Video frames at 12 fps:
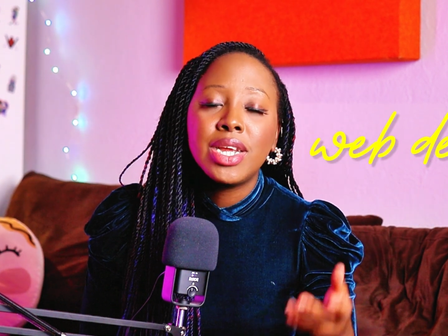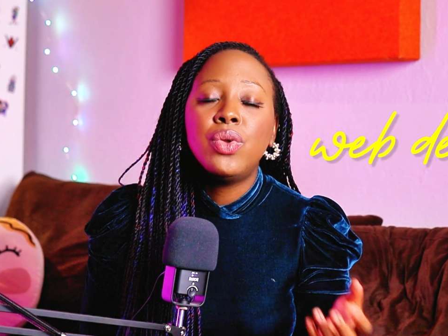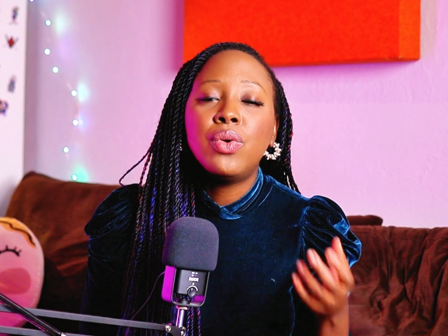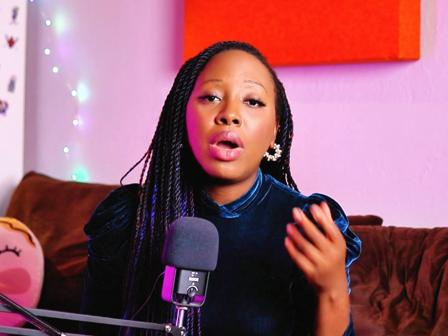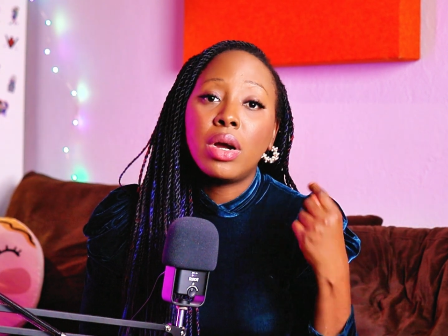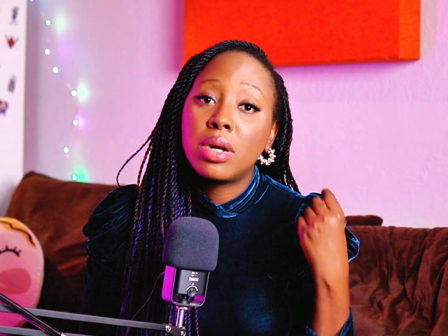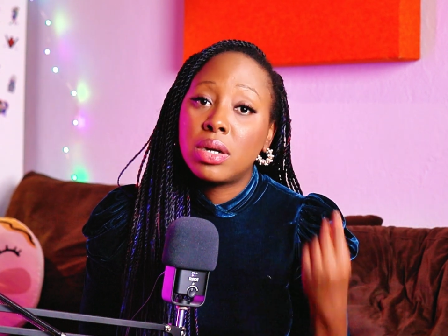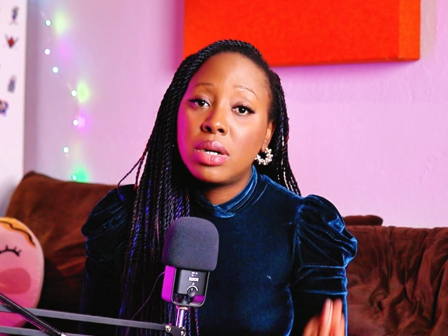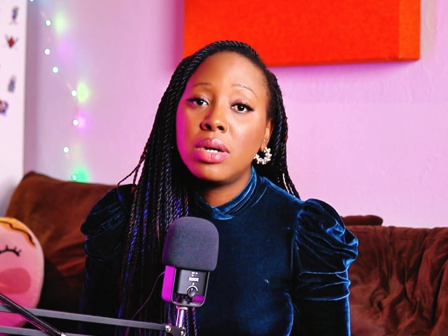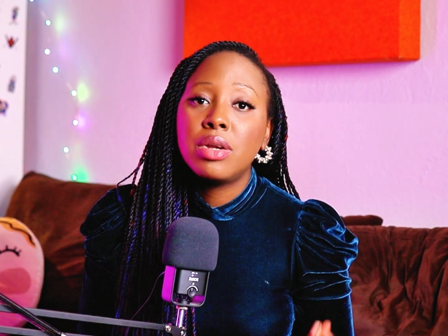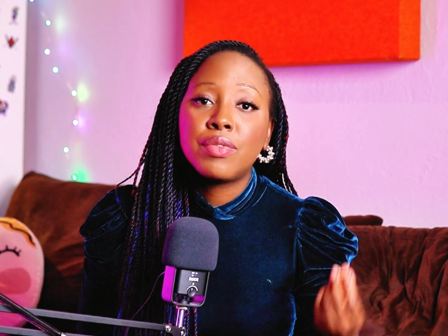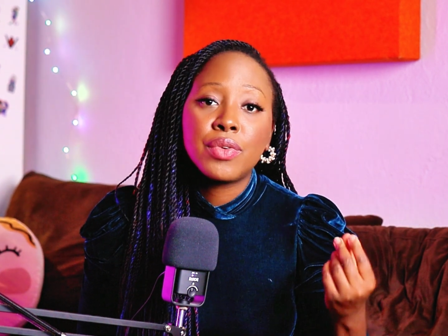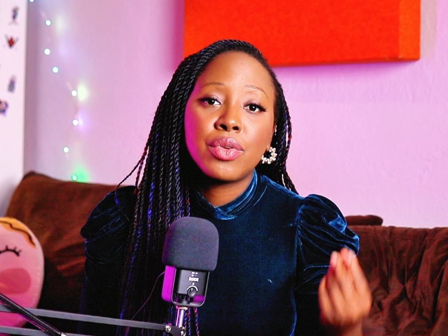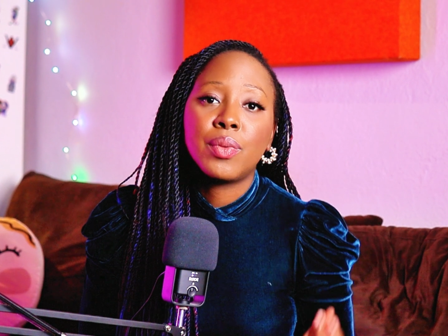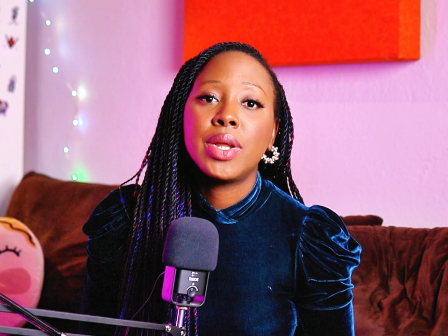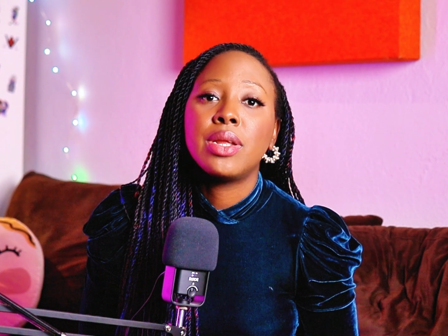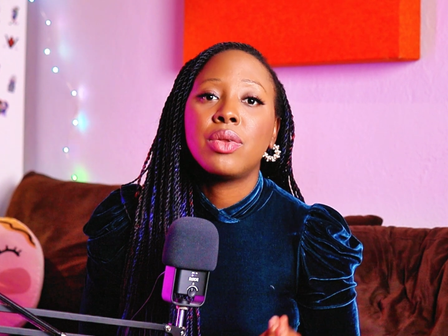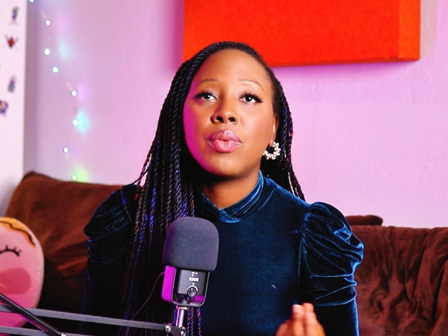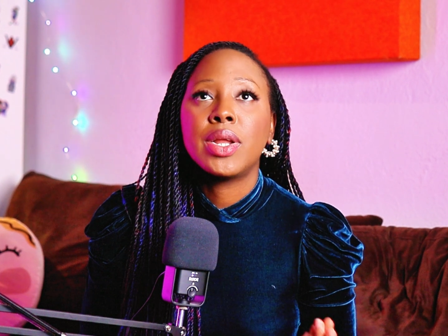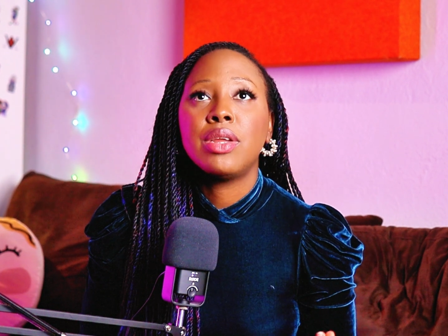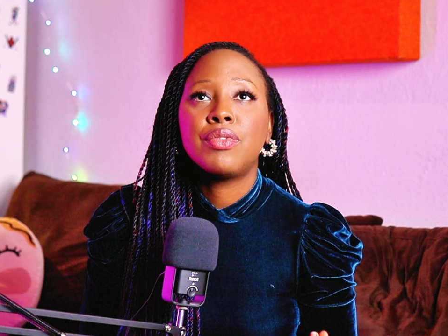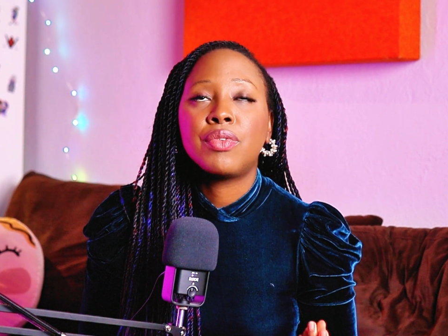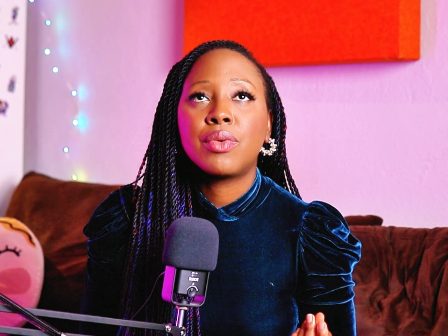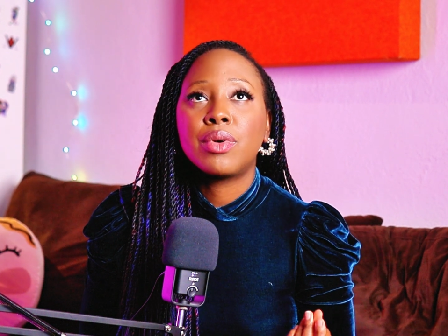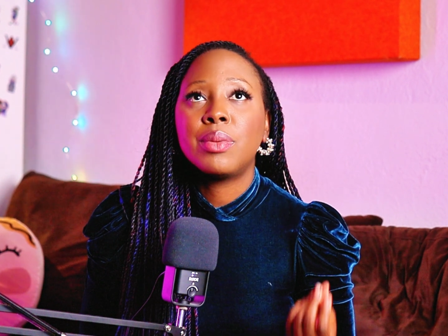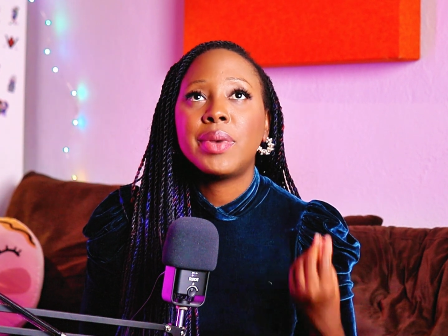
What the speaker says: you are good for 2024.